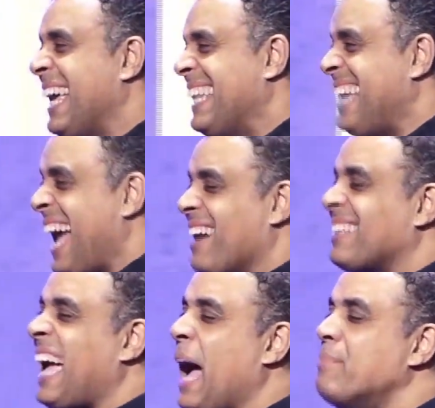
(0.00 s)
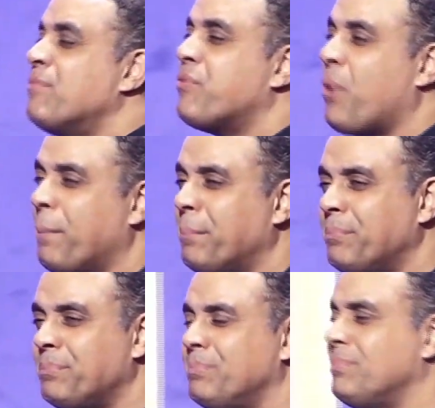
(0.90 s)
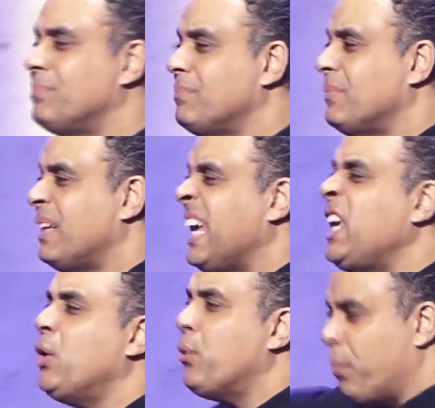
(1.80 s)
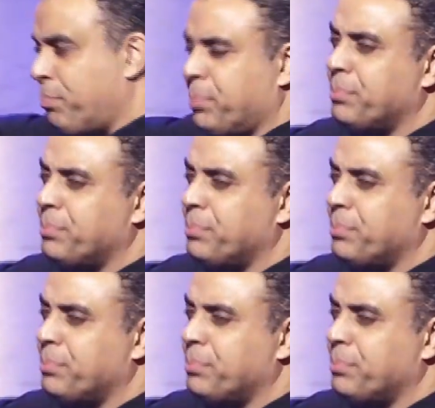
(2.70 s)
They had come from Europe,